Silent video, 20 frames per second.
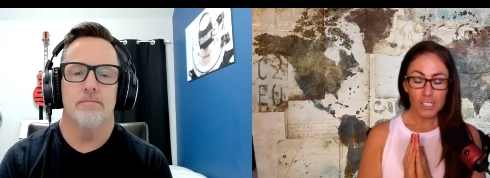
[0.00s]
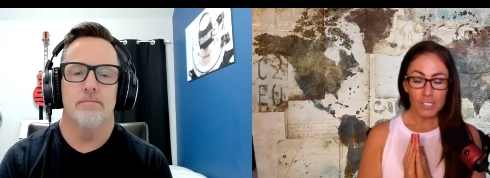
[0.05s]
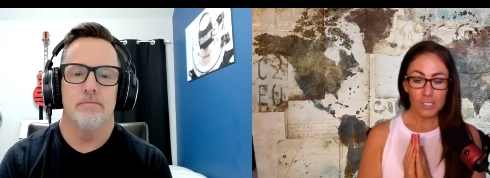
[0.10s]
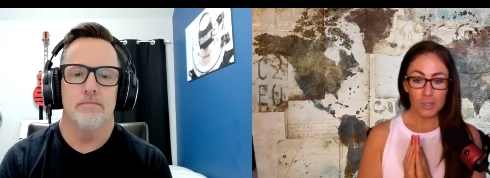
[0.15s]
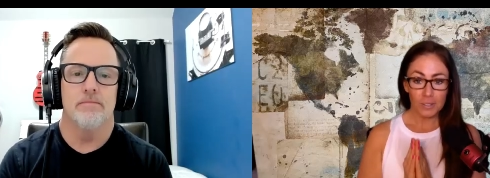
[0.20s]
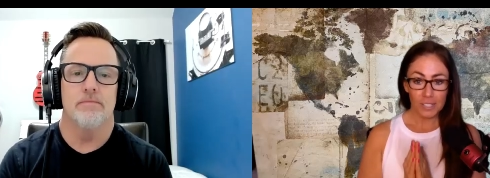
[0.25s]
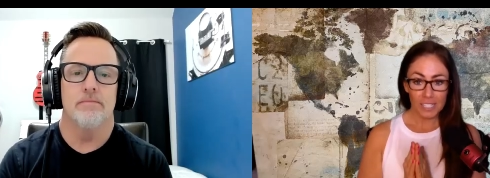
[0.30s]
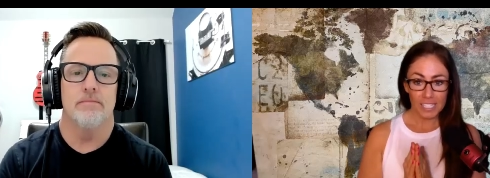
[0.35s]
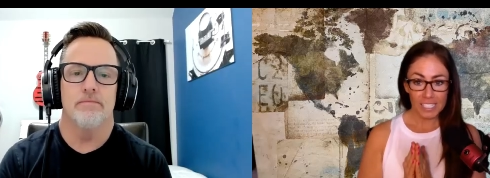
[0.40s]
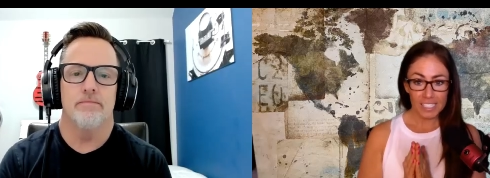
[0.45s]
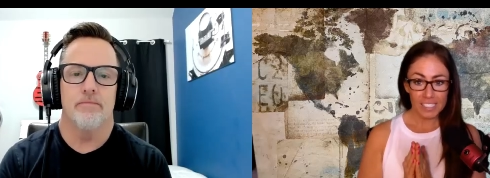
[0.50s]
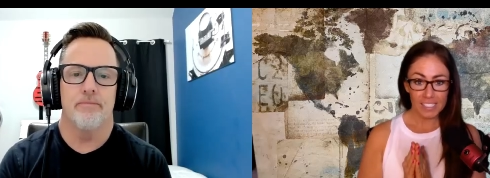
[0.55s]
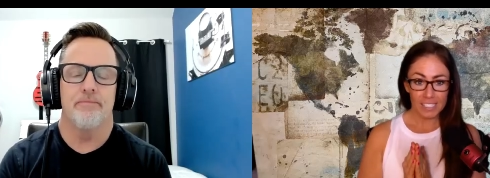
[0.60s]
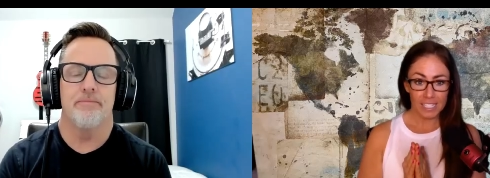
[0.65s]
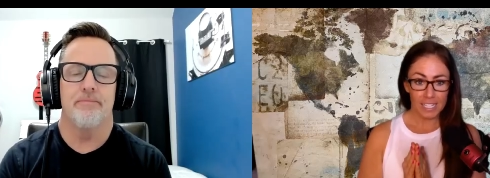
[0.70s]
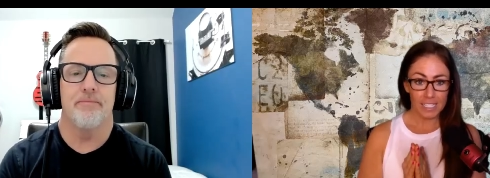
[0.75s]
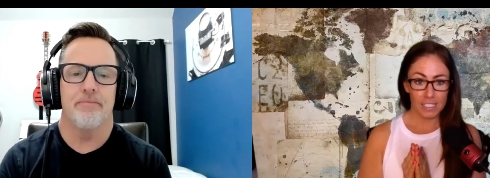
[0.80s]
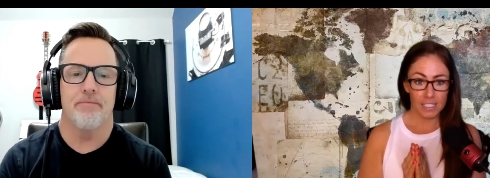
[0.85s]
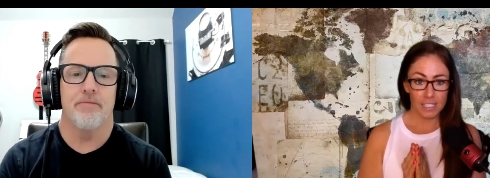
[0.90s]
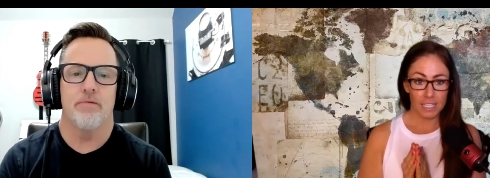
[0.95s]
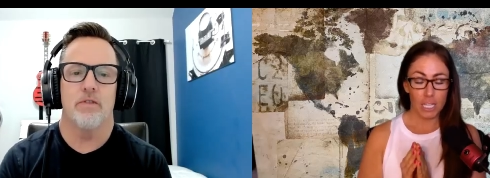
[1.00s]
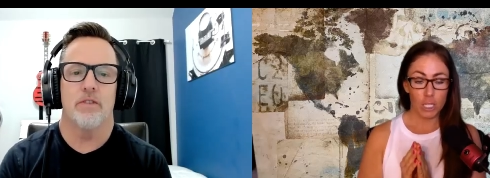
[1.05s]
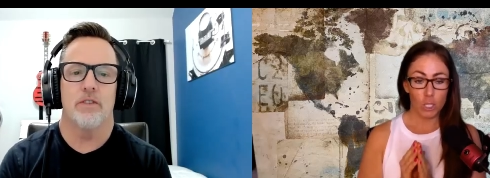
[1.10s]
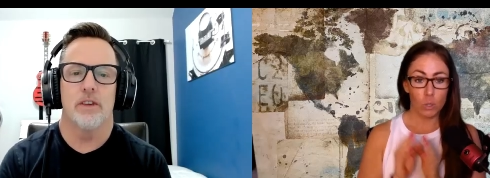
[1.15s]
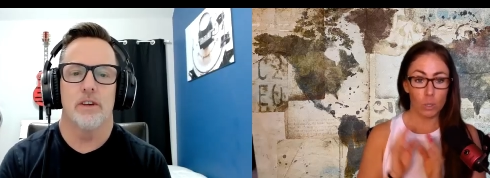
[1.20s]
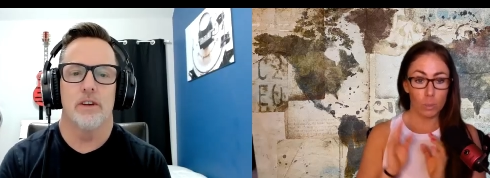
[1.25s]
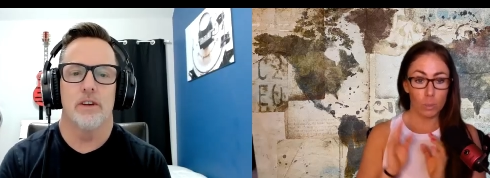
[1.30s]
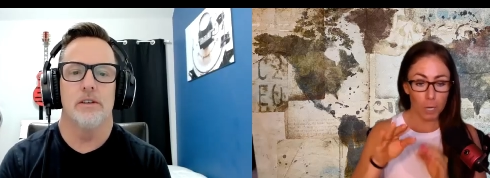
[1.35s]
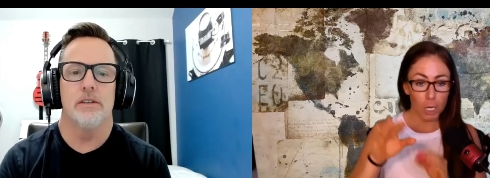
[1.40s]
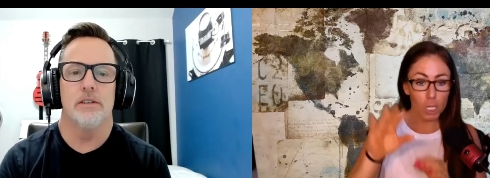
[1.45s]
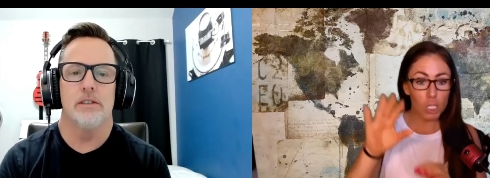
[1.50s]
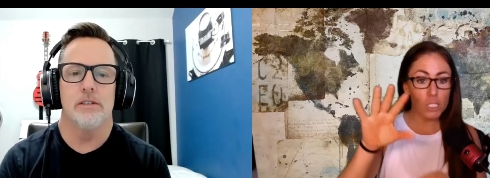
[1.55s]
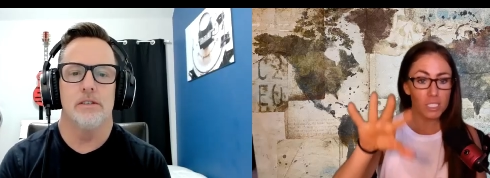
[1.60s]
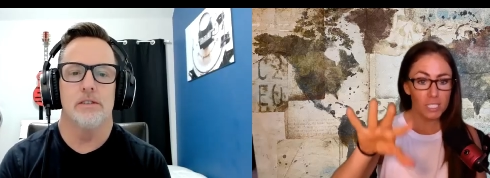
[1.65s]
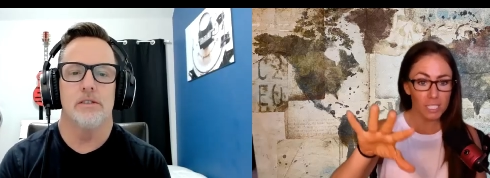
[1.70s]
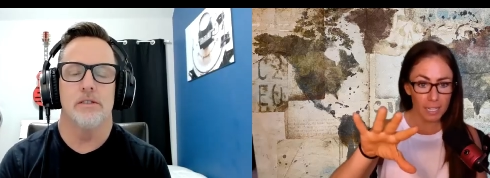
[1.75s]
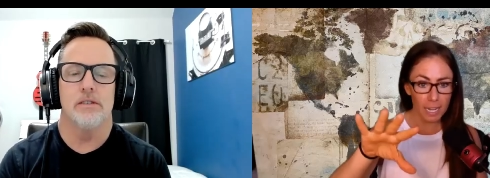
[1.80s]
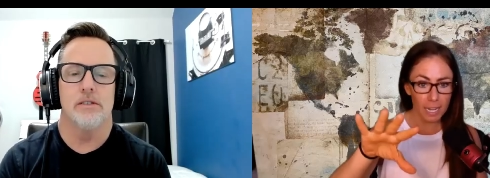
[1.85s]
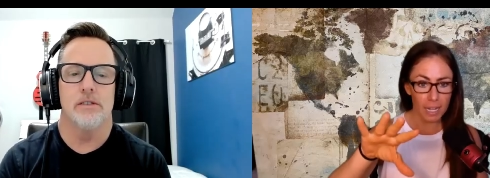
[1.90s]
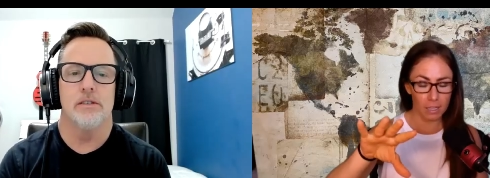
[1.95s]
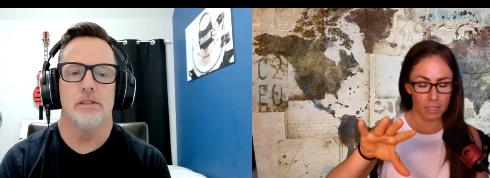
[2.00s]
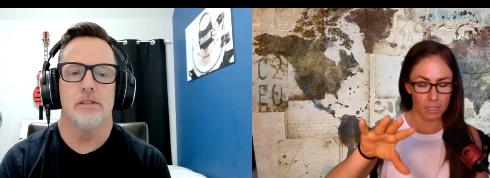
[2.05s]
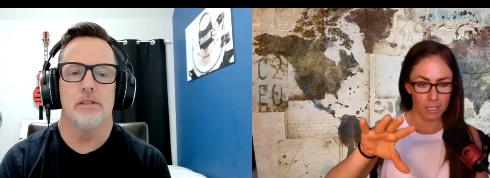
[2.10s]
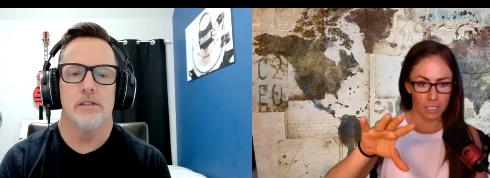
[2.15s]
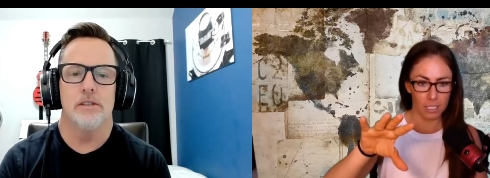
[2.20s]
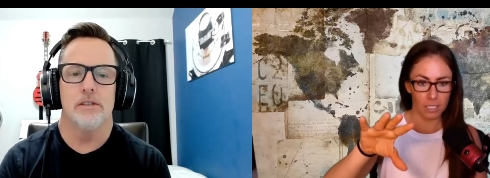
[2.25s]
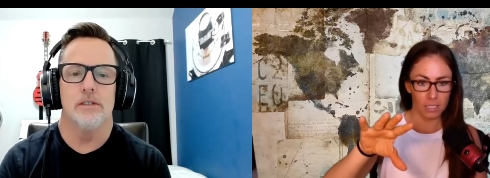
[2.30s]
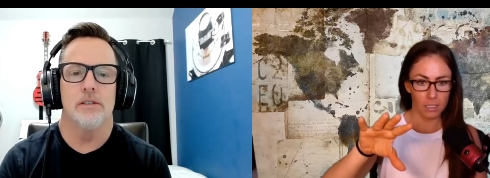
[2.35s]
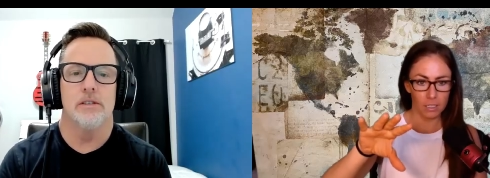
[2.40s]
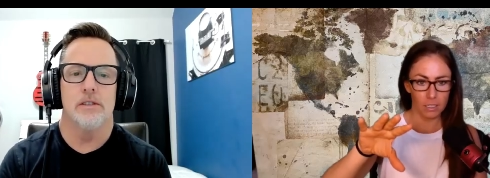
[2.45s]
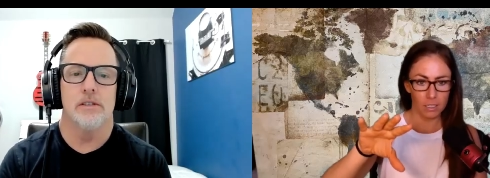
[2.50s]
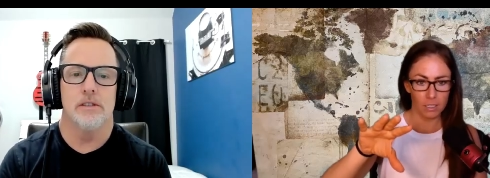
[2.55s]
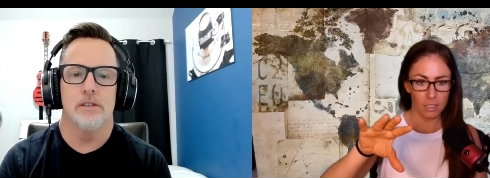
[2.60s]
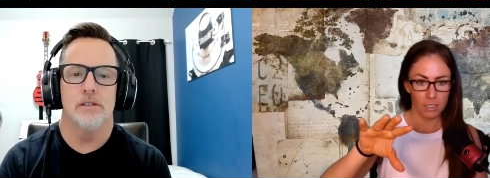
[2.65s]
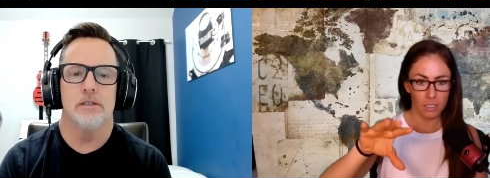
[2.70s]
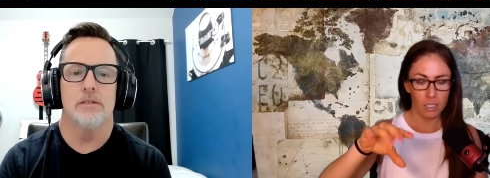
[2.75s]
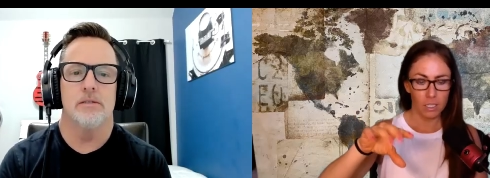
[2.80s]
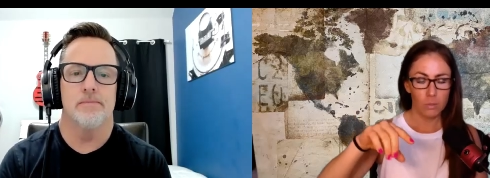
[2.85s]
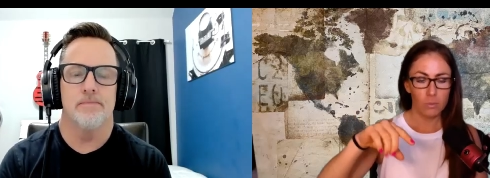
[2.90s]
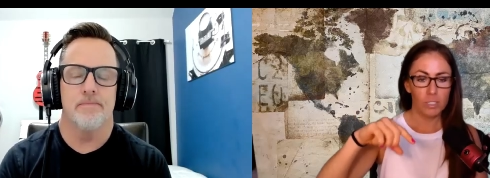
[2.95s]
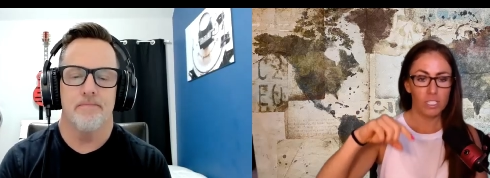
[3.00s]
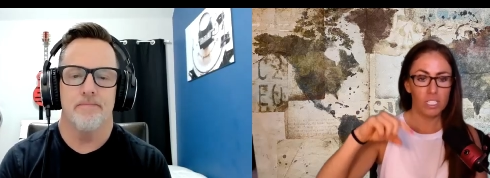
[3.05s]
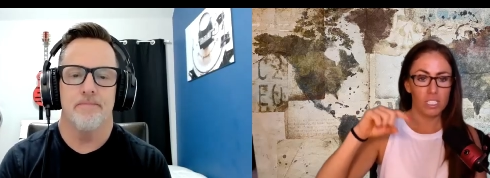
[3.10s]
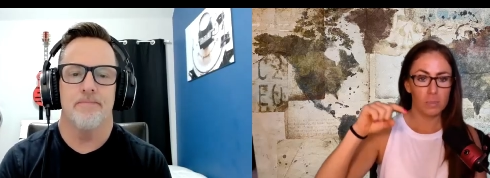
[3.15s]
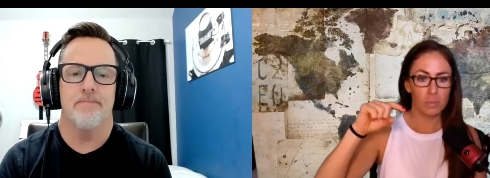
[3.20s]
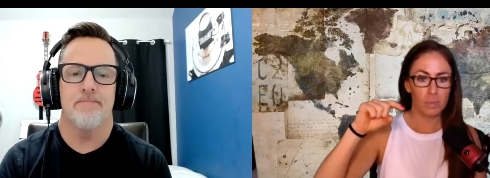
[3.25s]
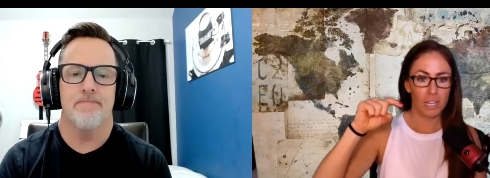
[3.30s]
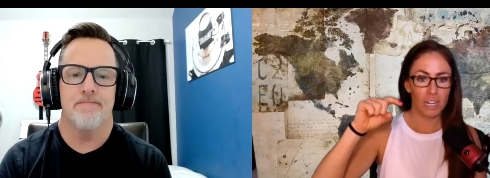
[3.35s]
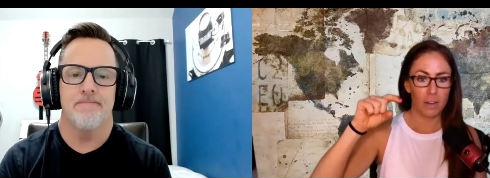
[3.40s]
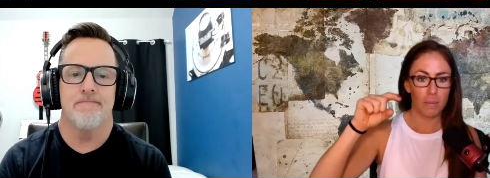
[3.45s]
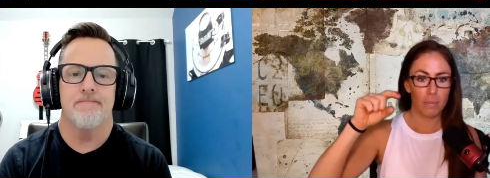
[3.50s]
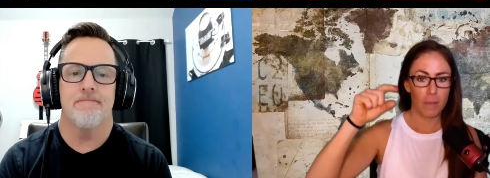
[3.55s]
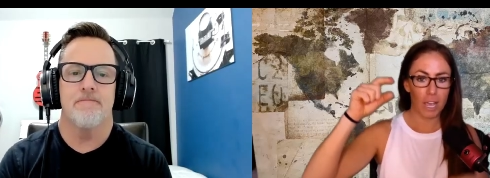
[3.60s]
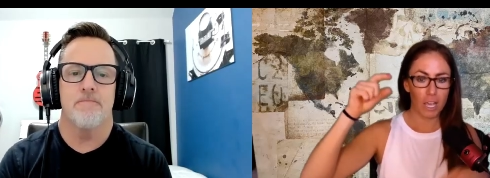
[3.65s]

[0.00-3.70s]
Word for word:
Speaker 1: So he says that your personality, which is made up